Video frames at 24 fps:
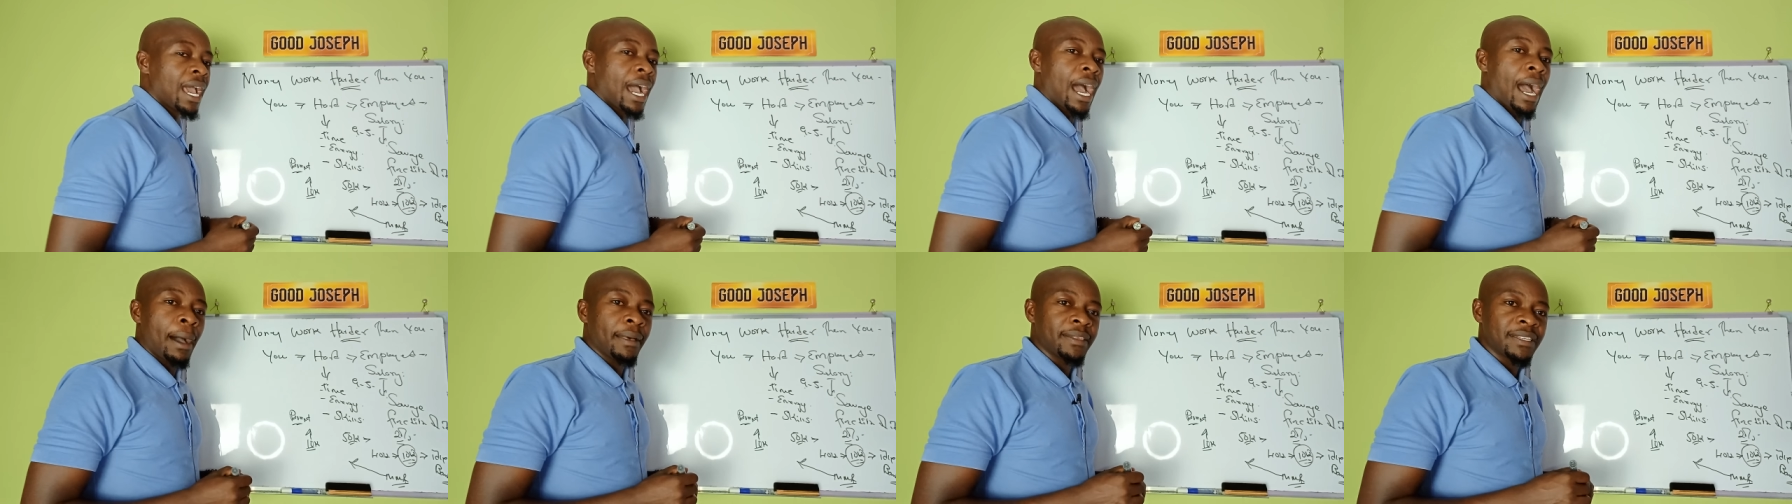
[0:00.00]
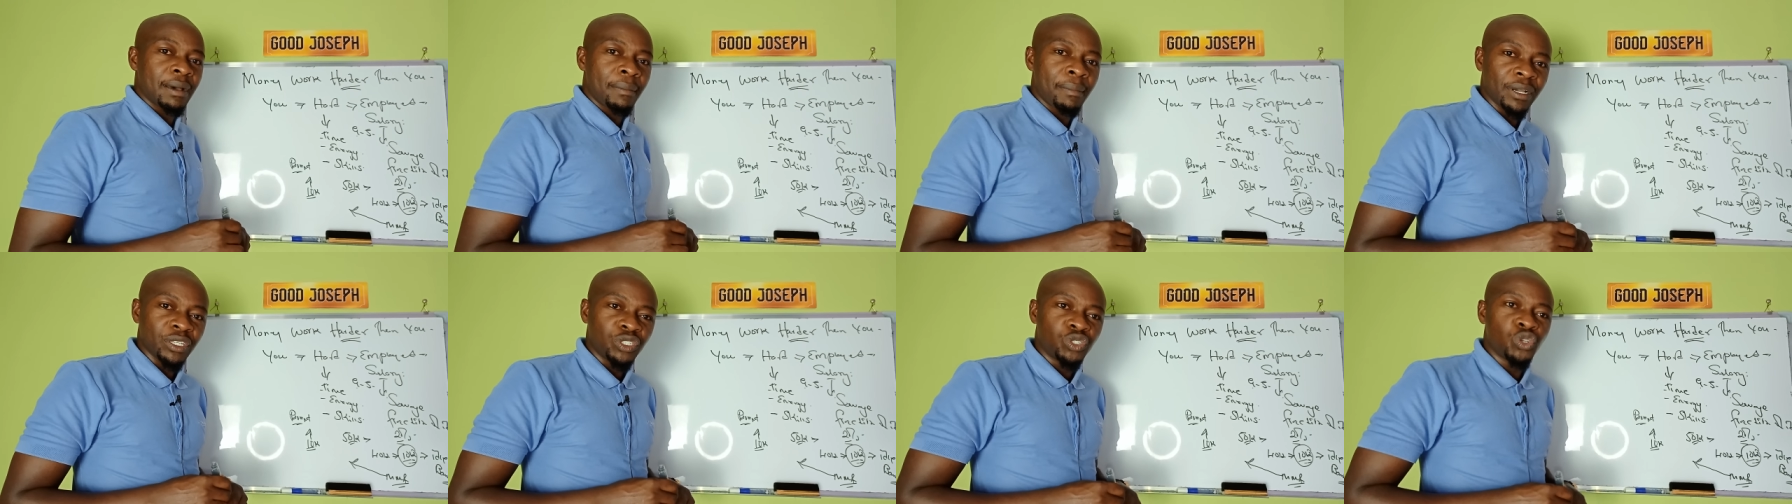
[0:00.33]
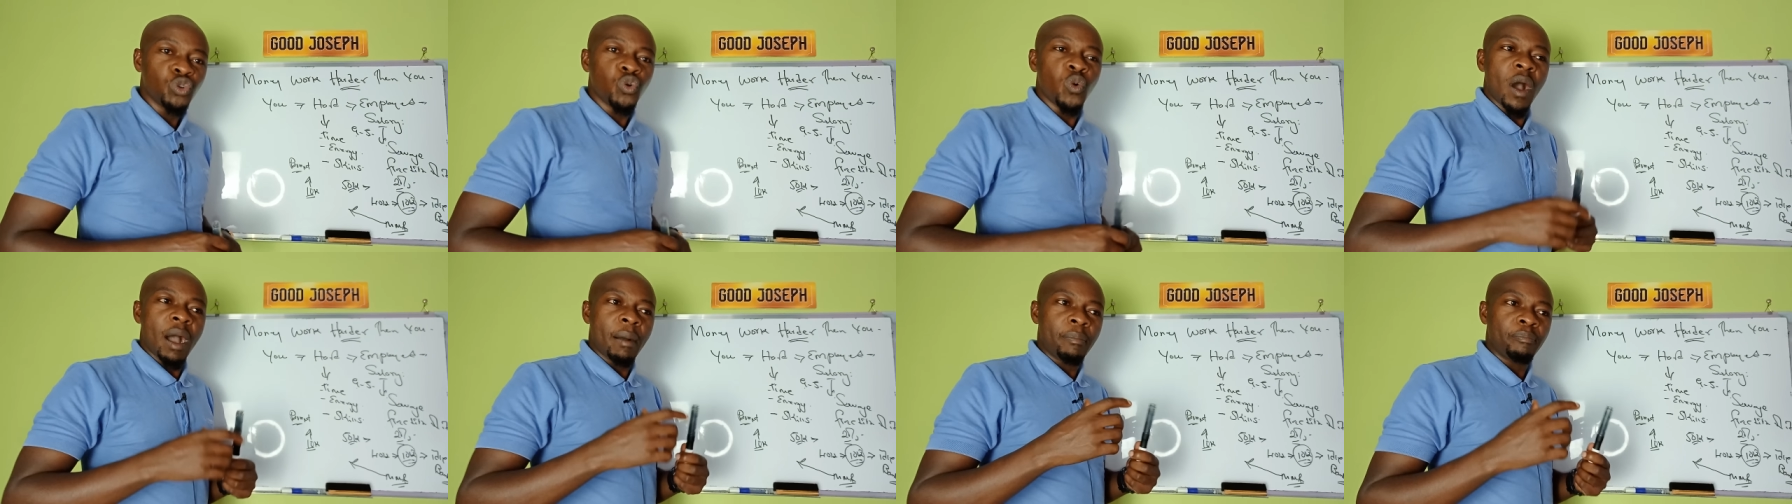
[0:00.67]
As a
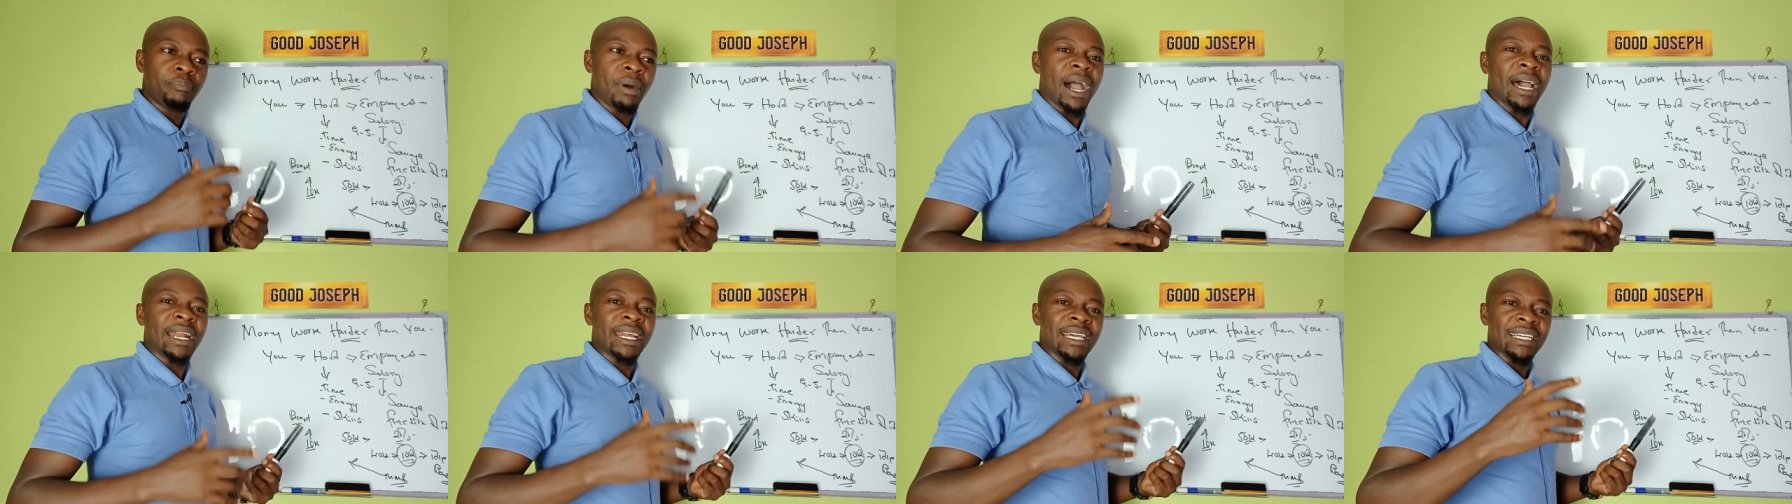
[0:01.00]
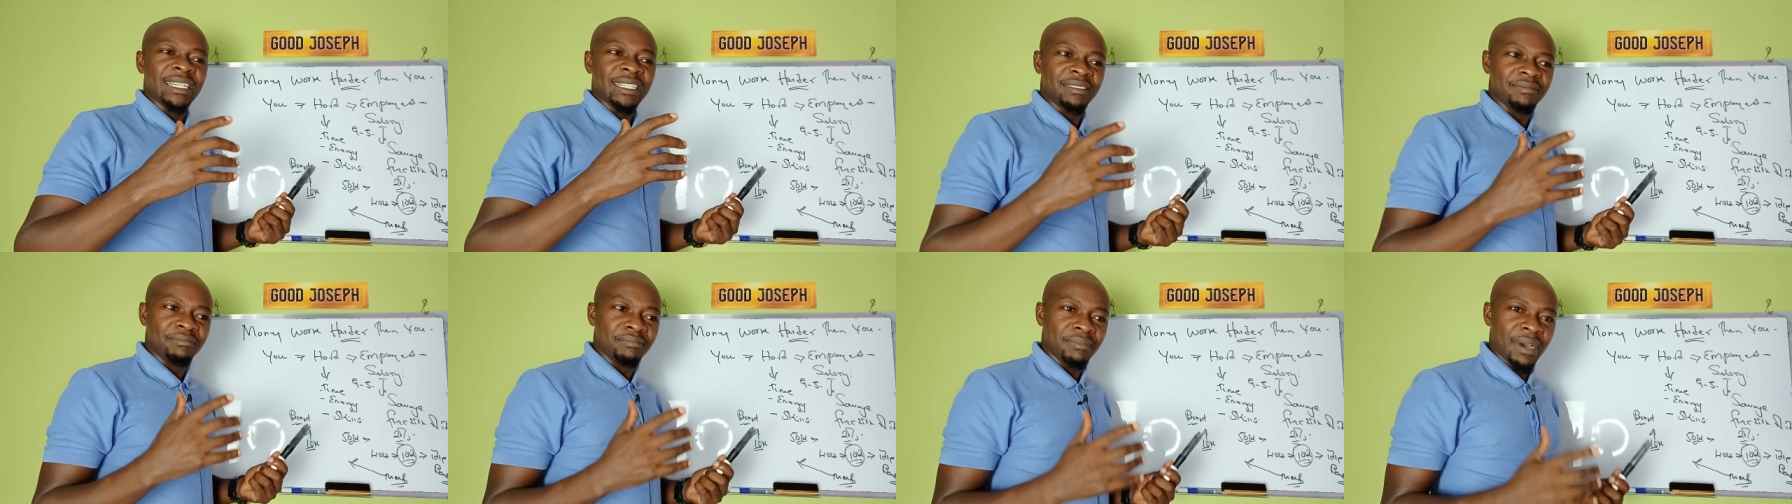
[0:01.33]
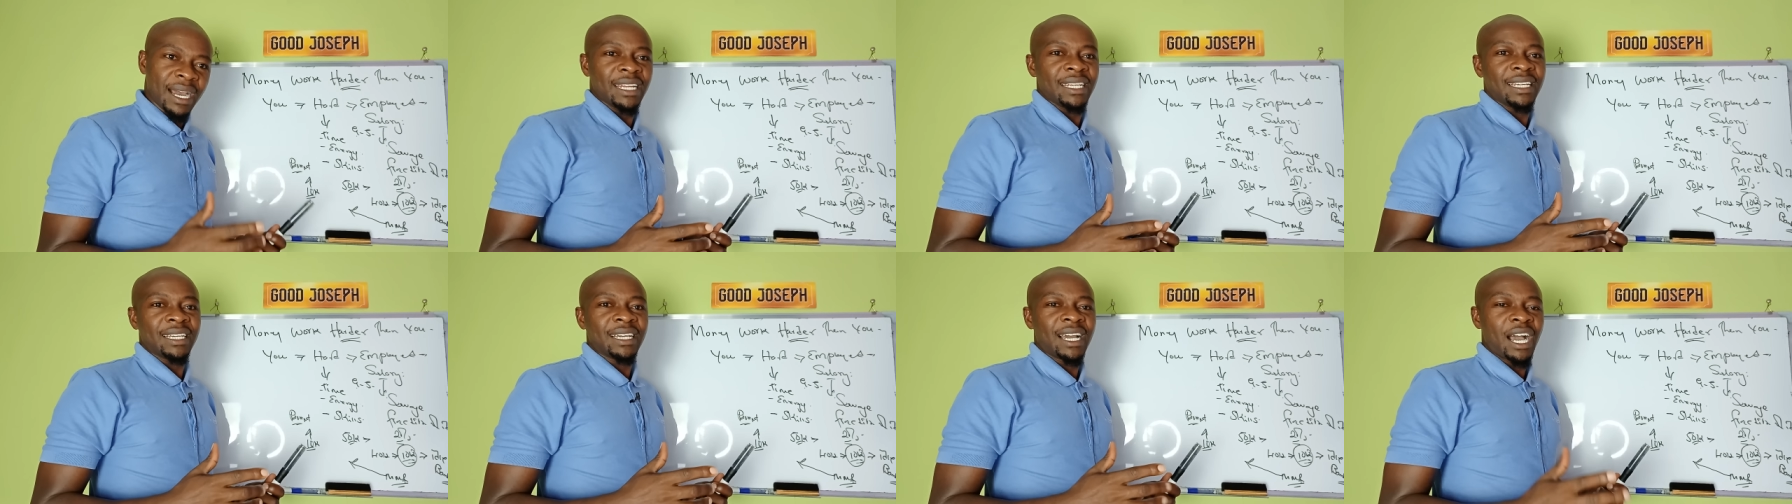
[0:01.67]
mature parent
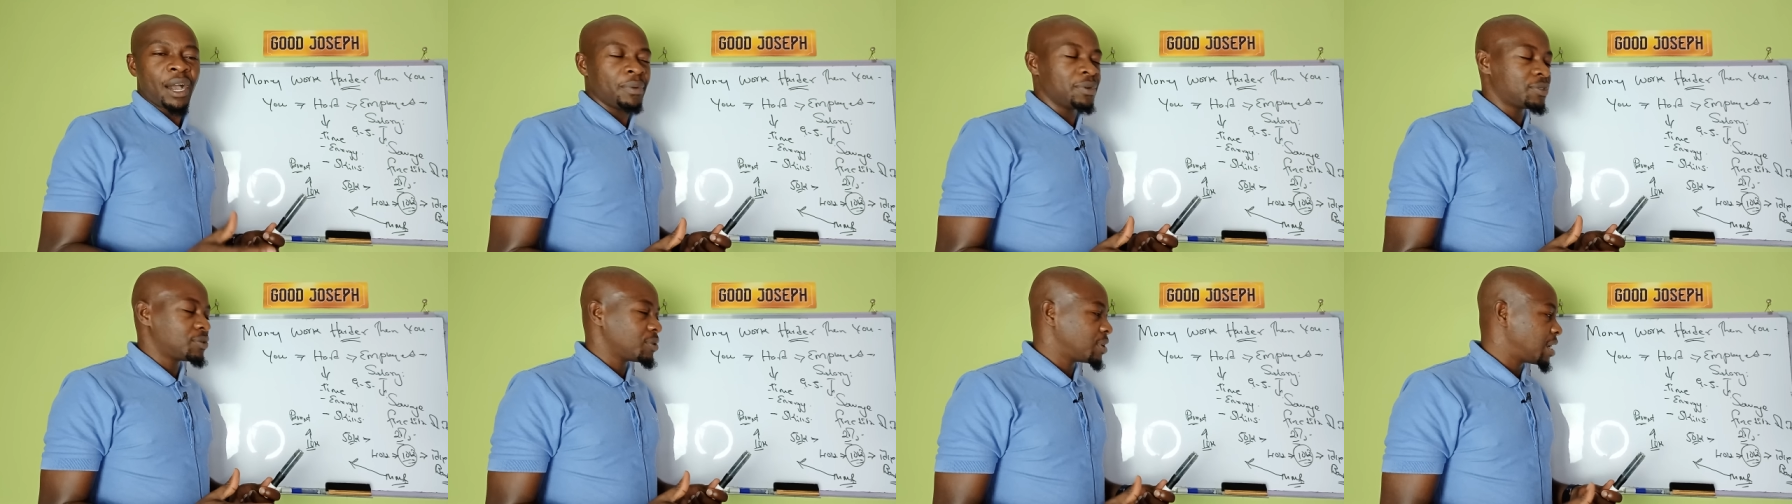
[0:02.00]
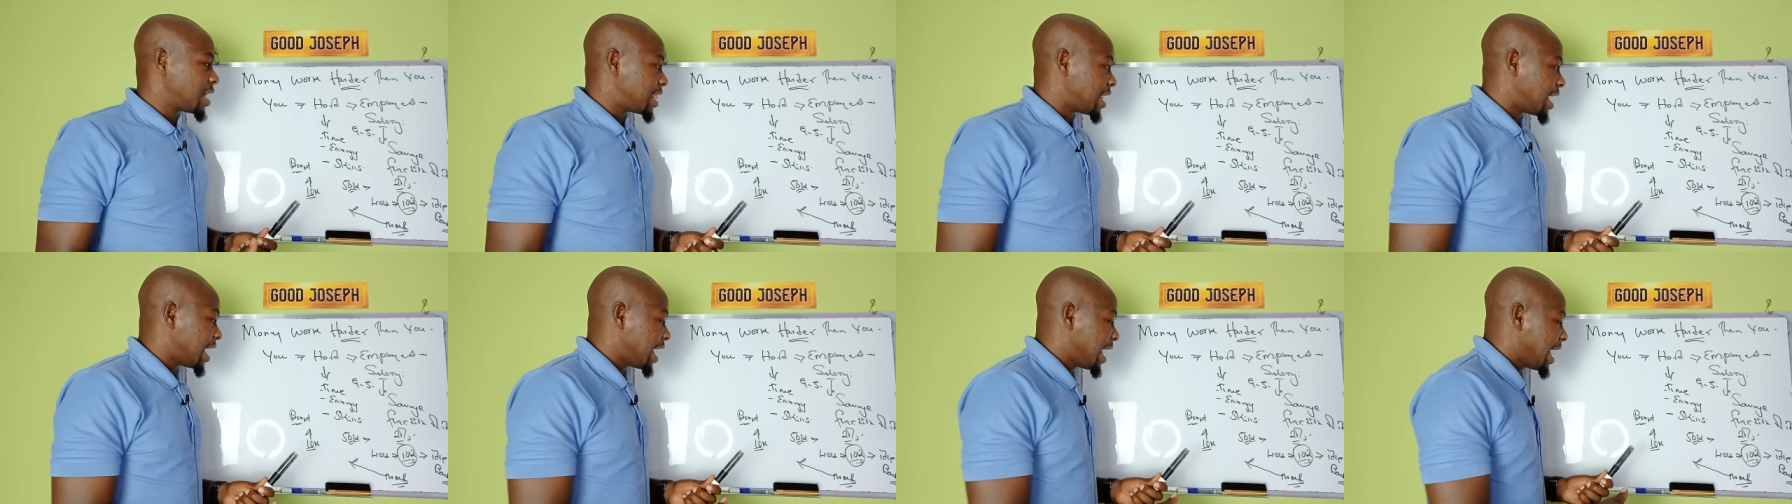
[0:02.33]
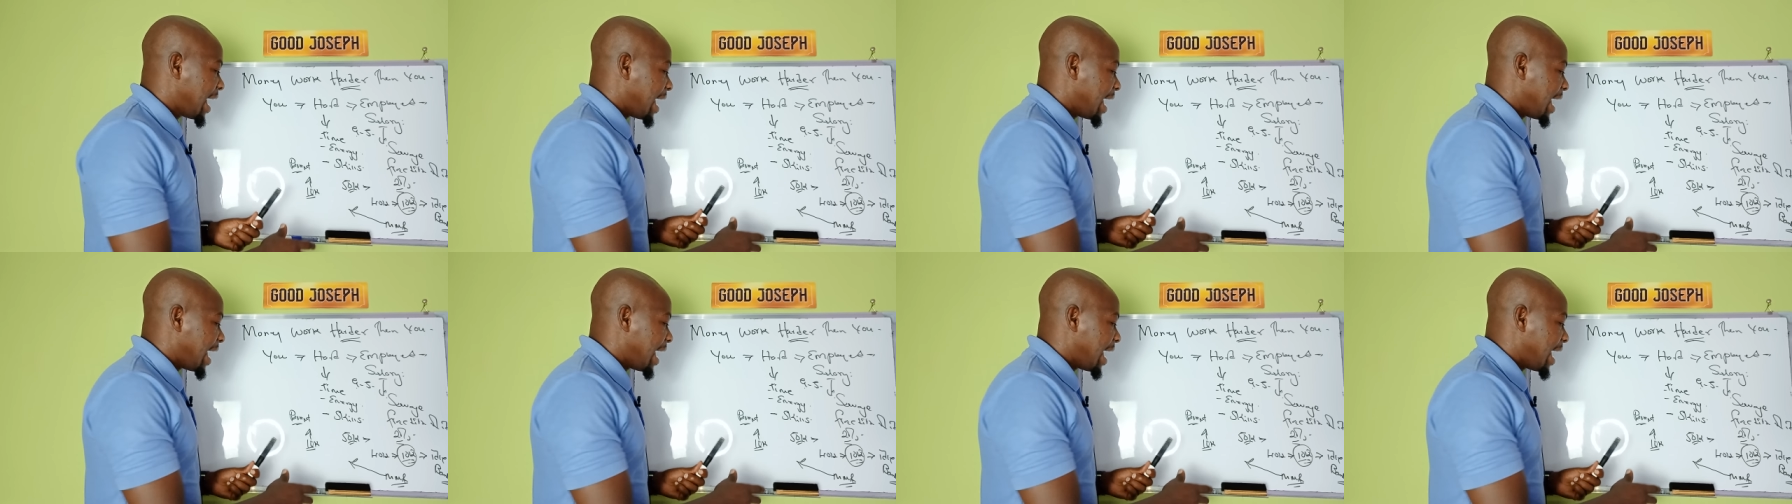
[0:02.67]
money. Are we together?